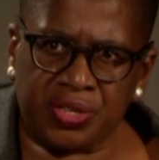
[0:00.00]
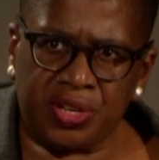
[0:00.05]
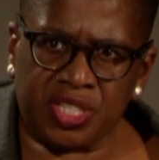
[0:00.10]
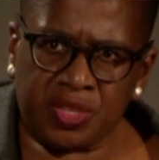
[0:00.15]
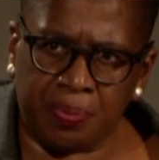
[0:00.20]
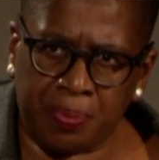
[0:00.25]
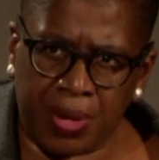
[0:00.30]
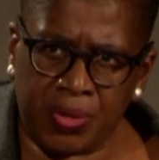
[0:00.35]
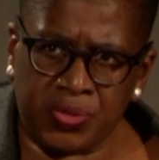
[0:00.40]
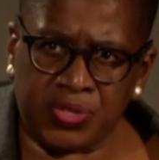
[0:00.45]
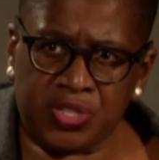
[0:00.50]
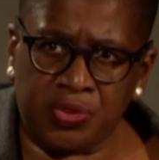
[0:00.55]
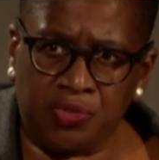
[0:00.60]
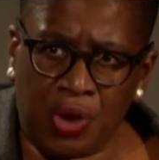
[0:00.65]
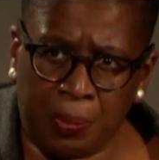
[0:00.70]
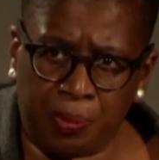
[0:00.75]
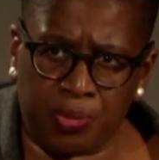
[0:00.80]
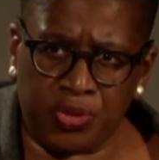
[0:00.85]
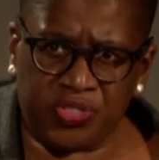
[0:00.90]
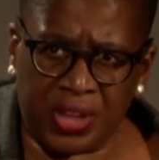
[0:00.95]
that are supposed to
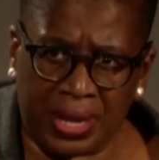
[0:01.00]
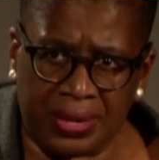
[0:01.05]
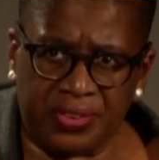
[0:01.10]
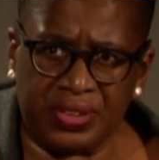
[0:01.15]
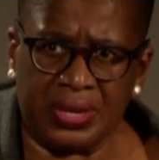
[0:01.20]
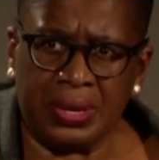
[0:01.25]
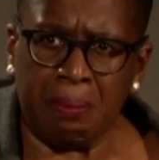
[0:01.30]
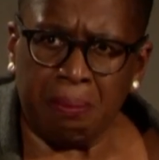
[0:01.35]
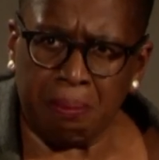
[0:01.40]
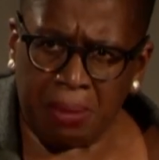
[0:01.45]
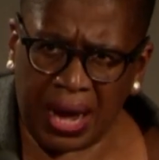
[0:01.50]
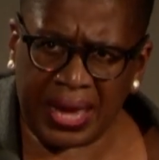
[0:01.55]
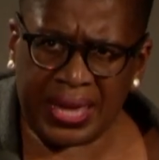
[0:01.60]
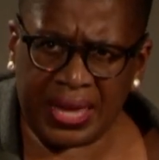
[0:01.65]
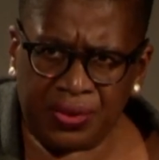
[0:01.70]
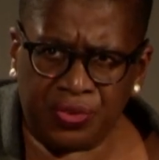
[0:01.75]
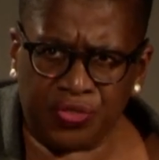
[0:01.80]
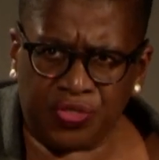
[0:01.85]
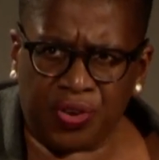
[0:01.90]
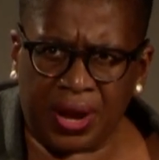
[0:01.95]
represent my
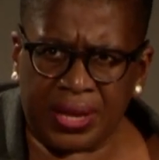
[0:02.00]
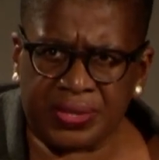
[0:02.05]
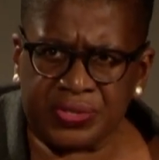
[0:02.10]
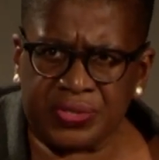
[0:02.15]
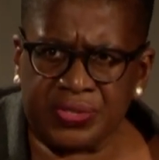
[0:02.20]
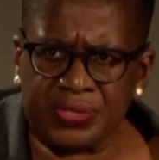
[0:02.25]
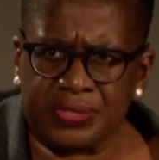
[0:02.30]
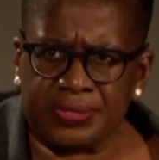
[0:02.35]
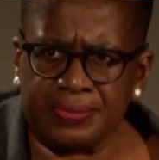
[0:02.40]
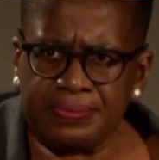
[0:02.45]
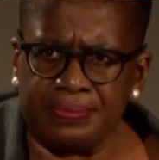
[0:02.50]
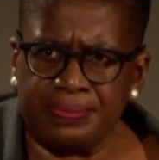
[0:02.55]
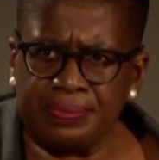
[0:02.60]
interests.